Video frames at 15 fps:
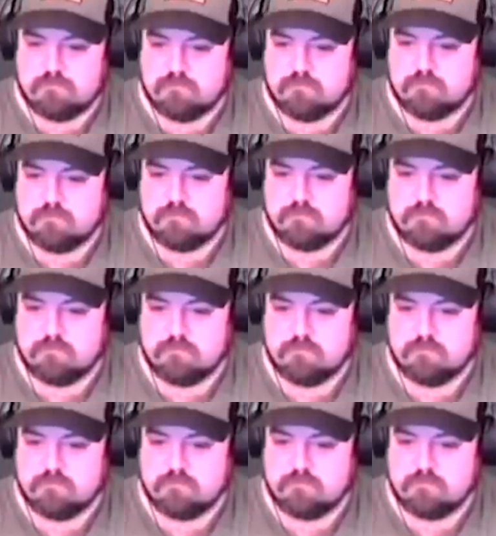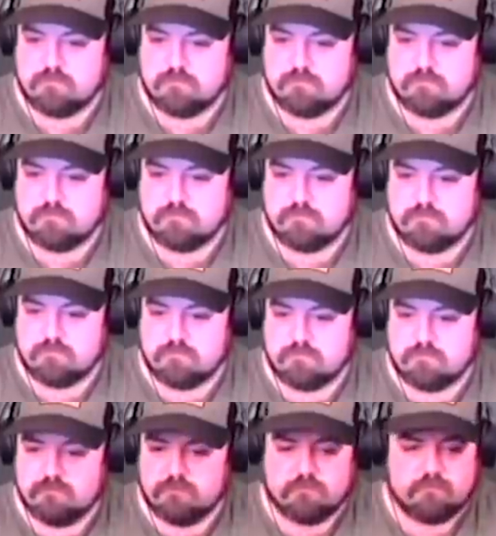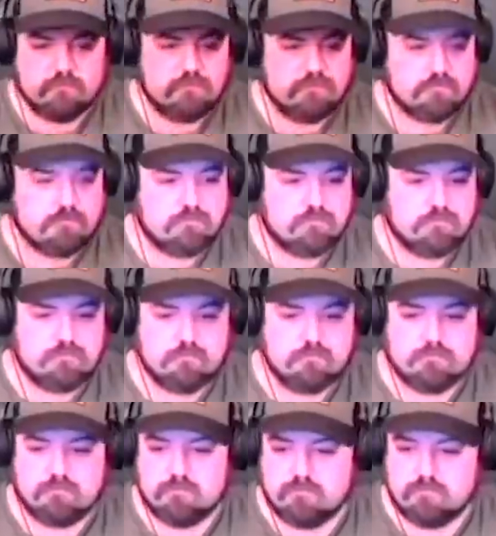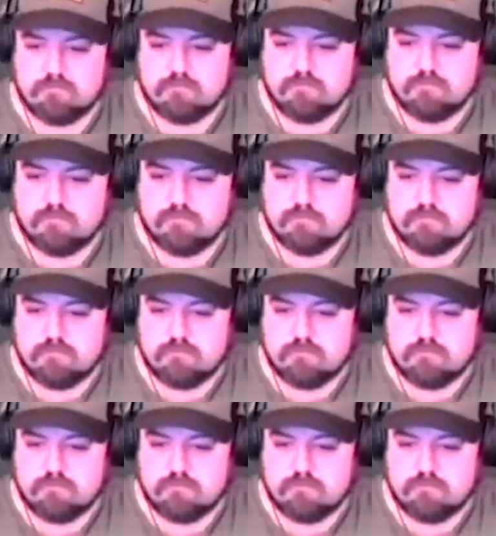[no speech]